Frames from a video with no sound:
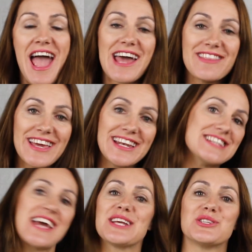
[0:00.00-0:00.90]
and then
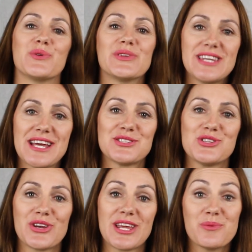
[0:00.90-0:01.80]
he takes you on the next
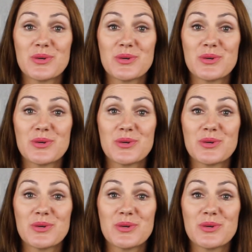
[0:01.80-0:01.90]
journey,